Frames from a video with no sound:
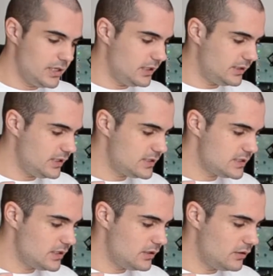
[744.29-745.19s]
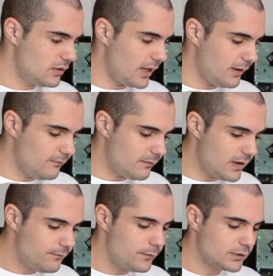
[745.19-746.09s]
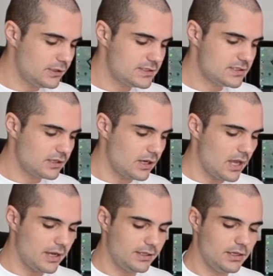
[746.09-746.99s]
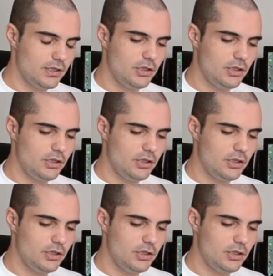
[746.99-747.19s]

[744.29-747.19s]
It is a effortless glide.